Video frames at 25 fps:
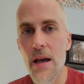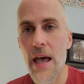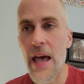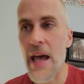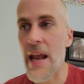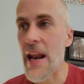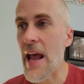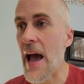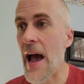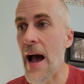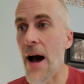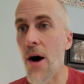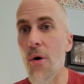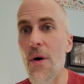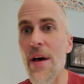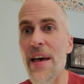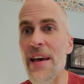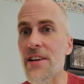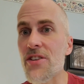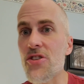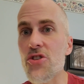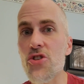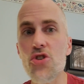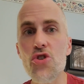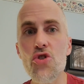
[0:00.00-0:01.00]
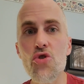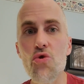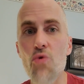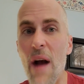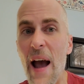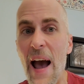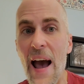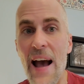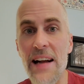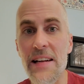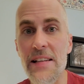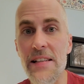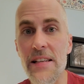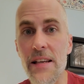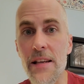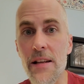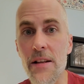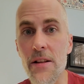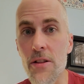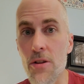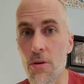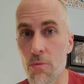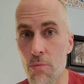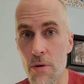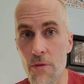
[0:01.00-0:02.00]
and how
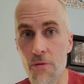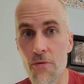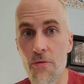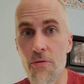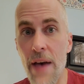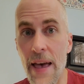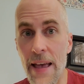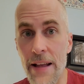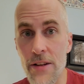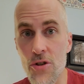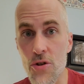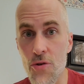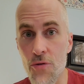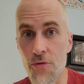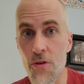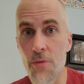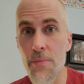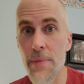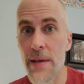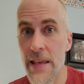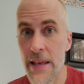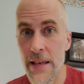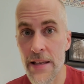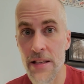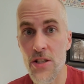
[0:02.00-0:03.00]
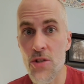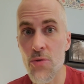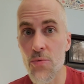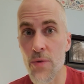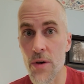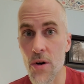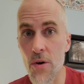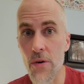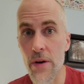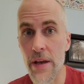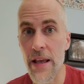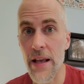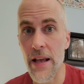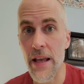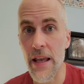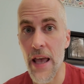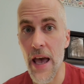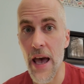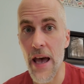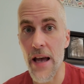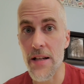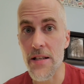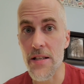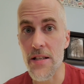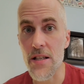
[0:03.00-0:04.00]
extracting the revenge from Israel can
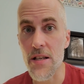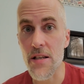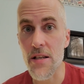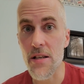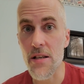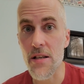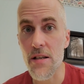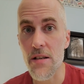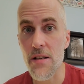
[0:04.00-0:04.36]
get.